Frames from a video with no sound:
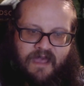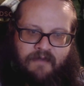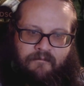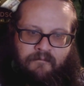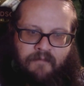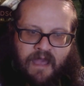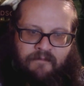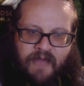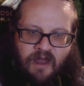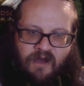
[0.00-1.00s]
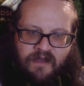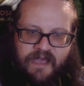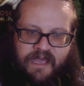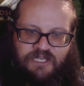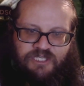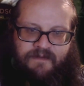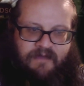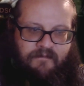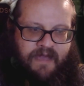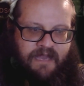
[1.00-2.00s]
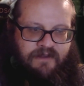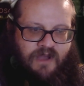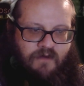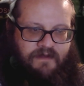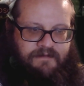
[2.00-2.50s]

Mallock and Jimmy McNowan.